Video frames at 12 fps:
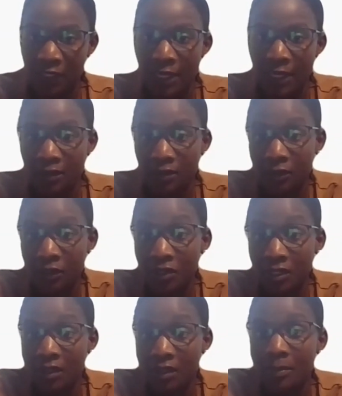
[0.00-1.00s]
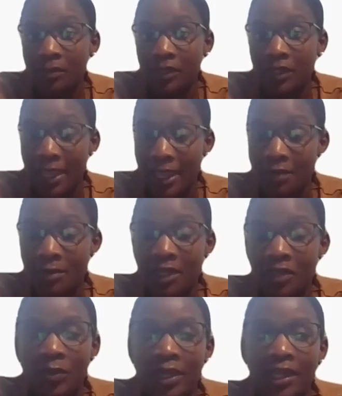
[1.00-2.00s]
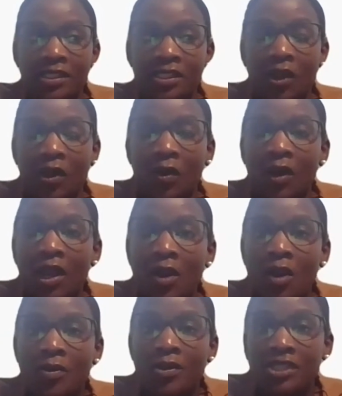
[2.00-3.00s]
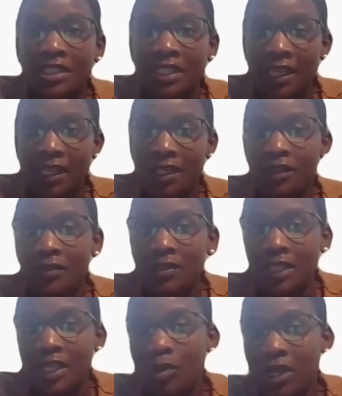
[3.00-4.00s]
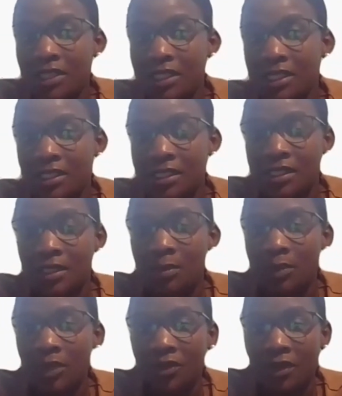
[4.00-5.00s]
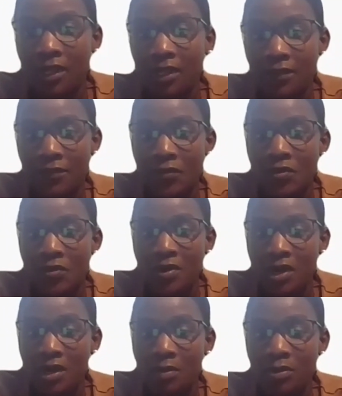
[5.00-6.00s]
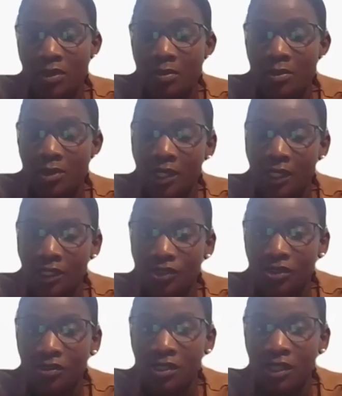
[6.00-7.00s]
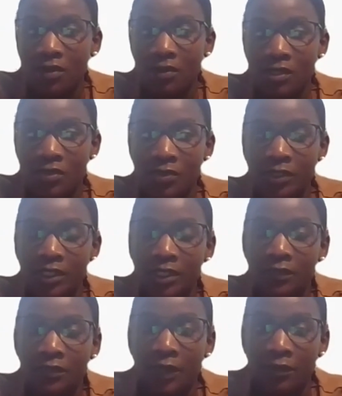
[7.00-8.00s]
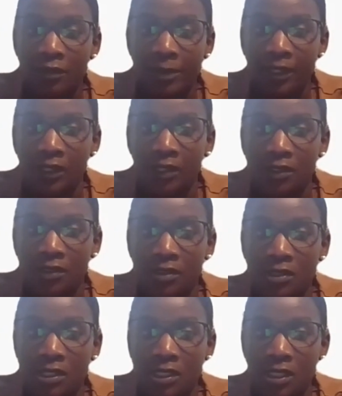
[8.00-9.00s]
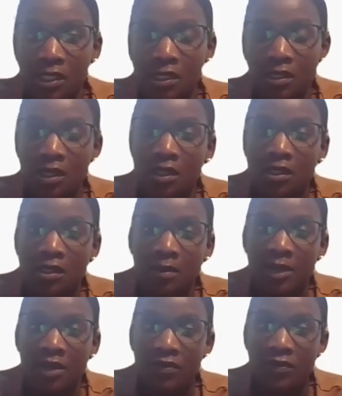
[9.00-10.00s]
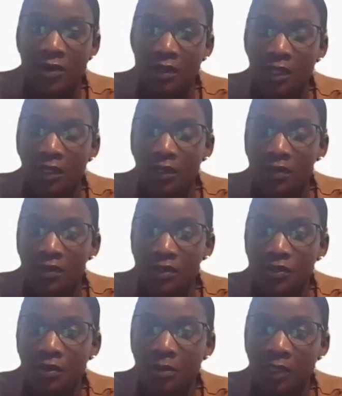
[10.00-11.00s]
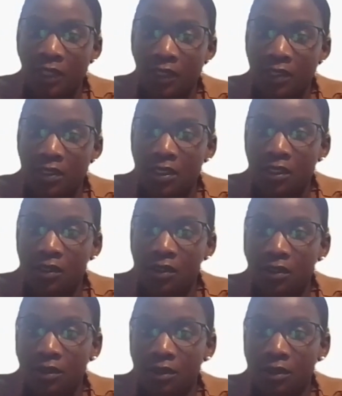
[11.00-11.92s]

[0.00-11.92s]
They learned it the handmade way. So we're just taking those same processes and bettering it for the production. So it's really good for everybody to see the amount of work that goes into it beginning to end.